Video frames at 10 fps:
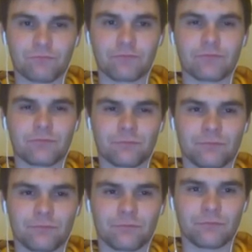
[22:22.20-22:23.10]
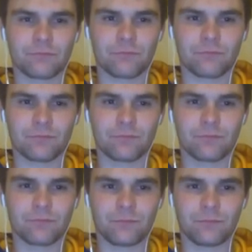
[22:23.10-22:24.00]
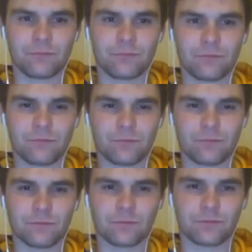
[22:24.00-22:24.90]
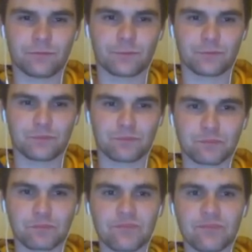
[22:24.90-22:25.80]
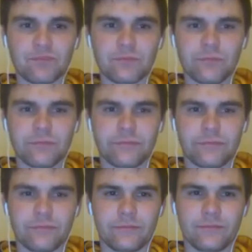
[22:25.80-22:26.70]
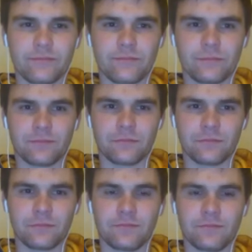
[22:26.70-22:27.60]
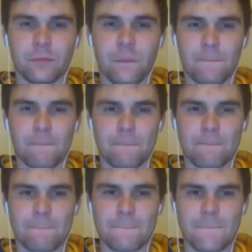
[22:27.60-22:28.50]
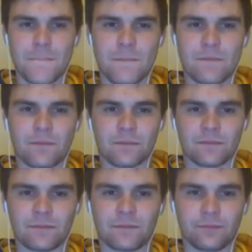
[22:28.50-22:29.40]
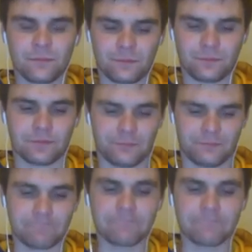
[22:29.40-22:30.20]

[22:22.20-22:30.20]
This person isn't speaking.